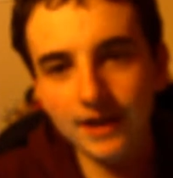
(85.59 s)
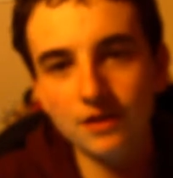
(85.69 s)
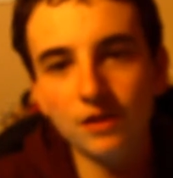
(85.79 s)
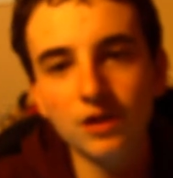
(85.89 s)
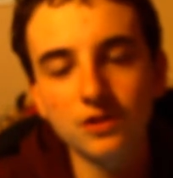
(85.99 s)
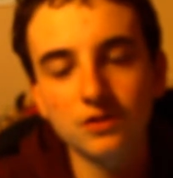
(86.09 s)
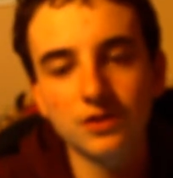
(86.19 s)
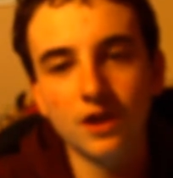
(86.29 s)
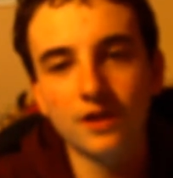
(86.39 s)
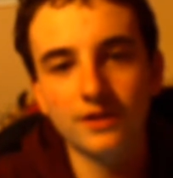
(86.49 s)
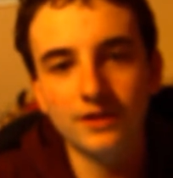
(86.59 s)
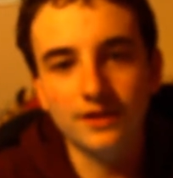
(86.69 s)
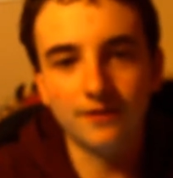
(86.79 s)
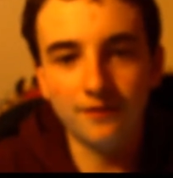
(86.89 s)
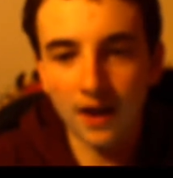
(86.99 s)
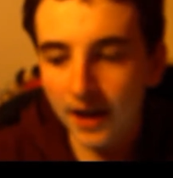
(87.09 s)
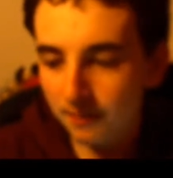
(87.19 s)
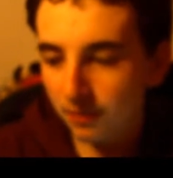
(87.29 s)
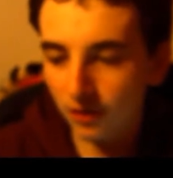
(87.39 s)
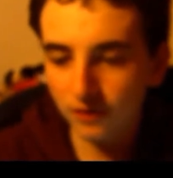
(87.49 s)
how you also saw the
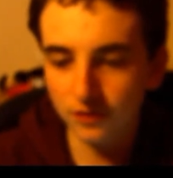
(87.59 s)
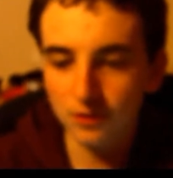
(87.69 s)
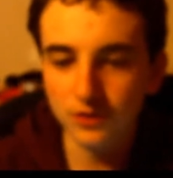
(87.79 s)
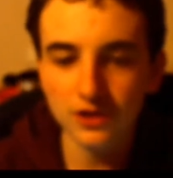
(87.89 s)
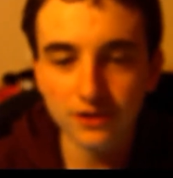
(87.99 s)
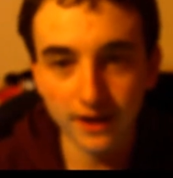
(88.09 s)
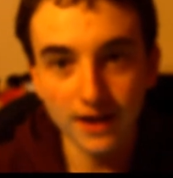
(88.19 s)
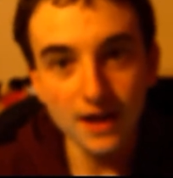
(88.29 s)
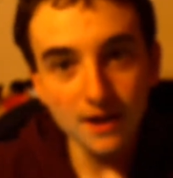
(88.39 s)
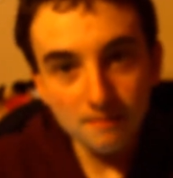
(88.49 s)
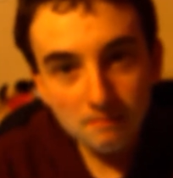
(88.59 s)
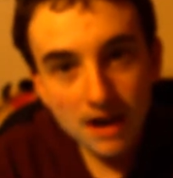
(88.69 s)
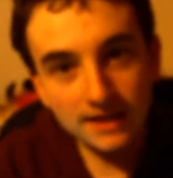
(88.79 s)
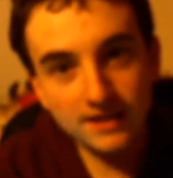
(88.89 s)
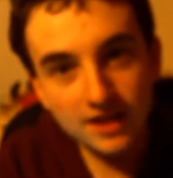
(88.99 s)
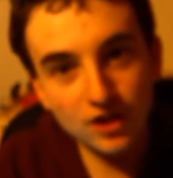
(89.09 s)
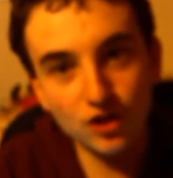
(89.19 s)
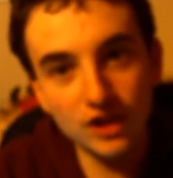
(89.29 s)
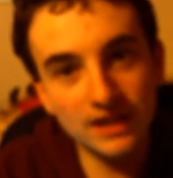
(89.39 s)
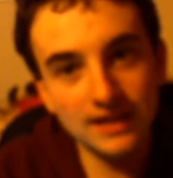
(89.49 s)
defiant part of her when she's like, my
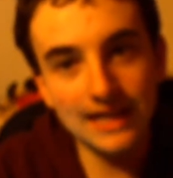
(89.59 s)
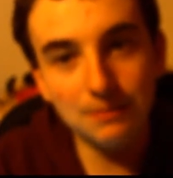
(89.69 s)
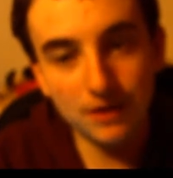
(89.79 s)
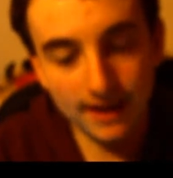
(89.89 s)
sister gets to keep her